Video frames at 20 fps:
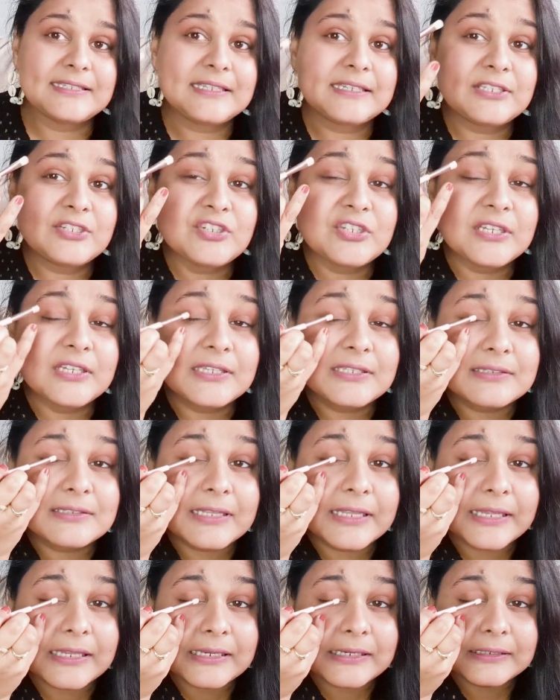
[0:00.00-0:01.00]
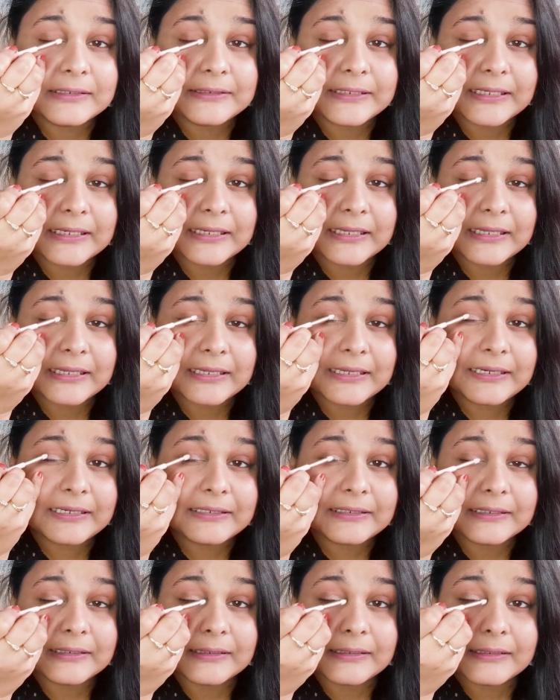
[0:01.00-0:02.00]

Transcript: and she's like taking it